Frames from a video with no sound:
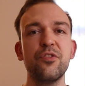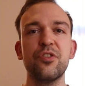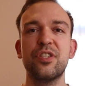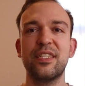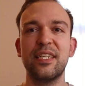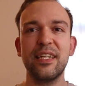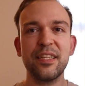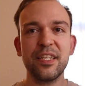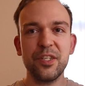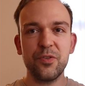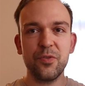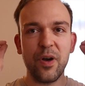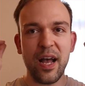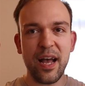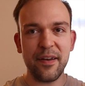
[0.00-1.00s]
you still need
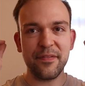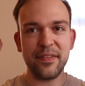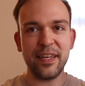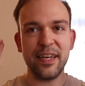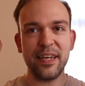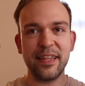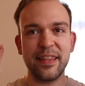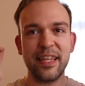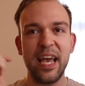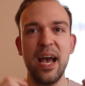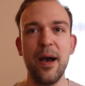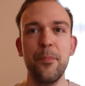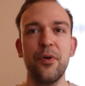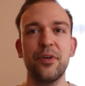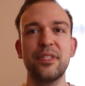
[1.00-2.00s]
to have the
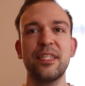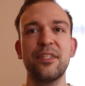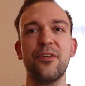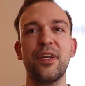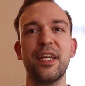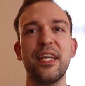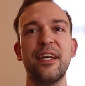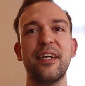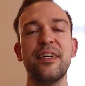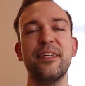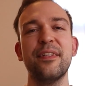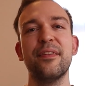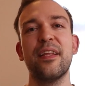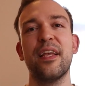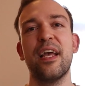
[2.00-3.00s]
AirPods in your ear,
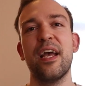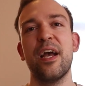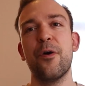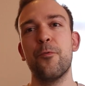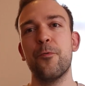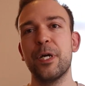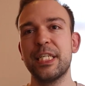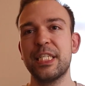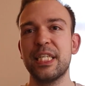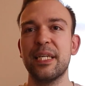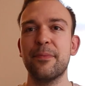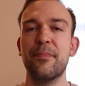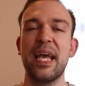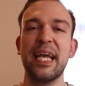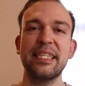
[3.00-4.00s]

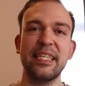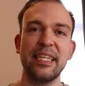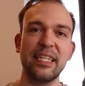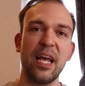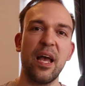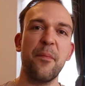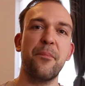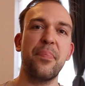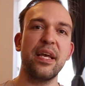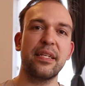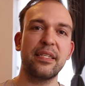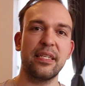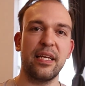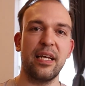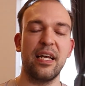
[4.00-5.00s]
which makes it a
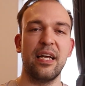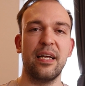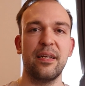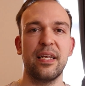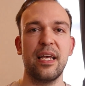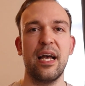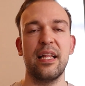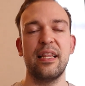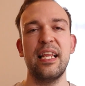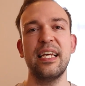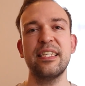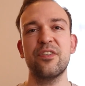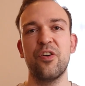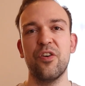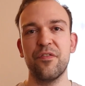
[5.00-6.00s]
bit
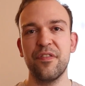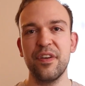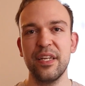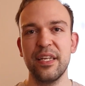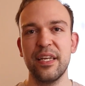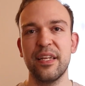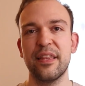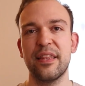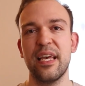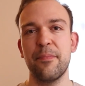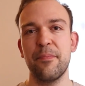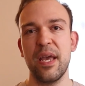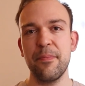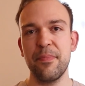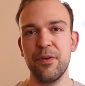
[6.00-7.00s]
less convenient
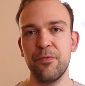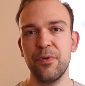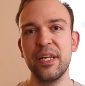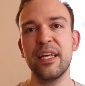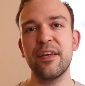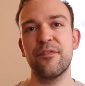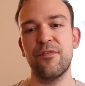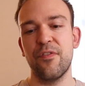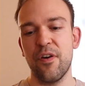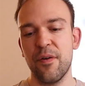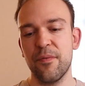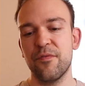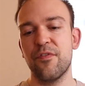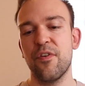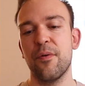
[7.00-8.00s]
than maybe reading
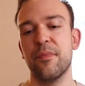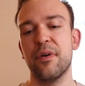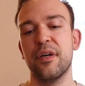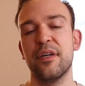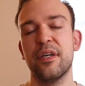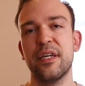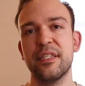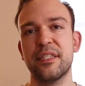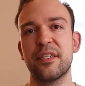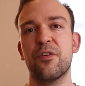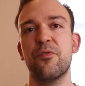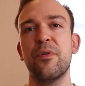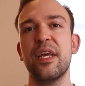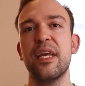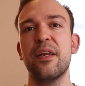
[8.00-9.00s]
from a
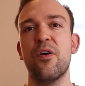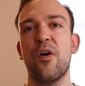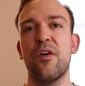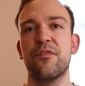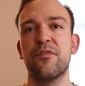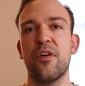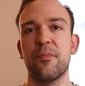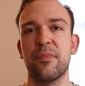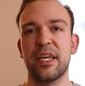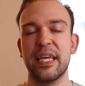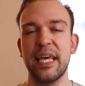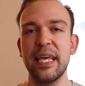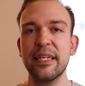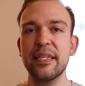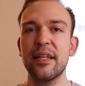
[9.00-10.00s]
screen or from the
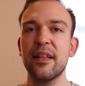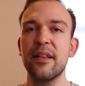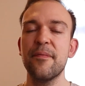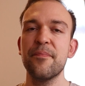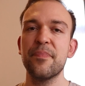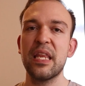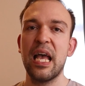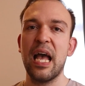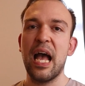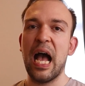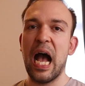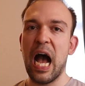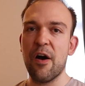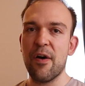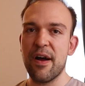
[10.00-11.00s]
Kindle.
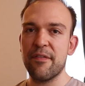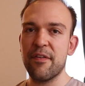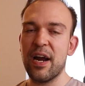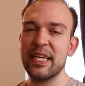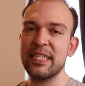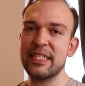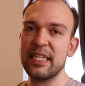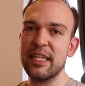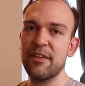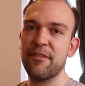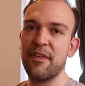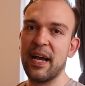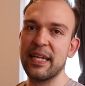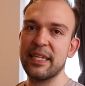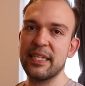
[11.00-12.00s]
However, I still
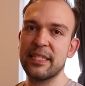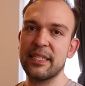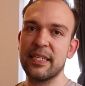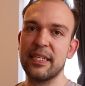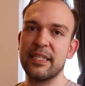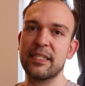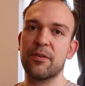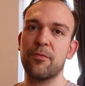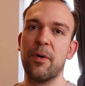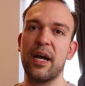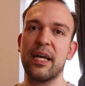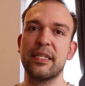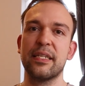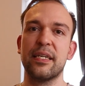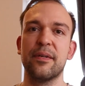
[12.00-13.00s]
find it's
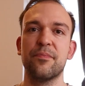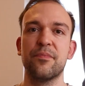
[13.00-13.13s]
quite